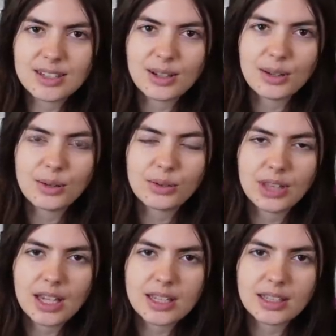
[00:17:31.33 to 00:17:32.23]
So
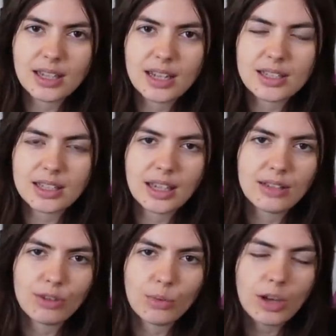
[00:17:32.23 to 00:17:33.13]
thanks guys again
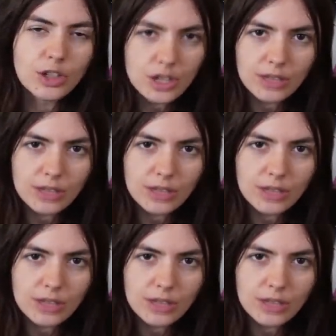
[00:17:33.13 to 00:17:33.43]
for watching.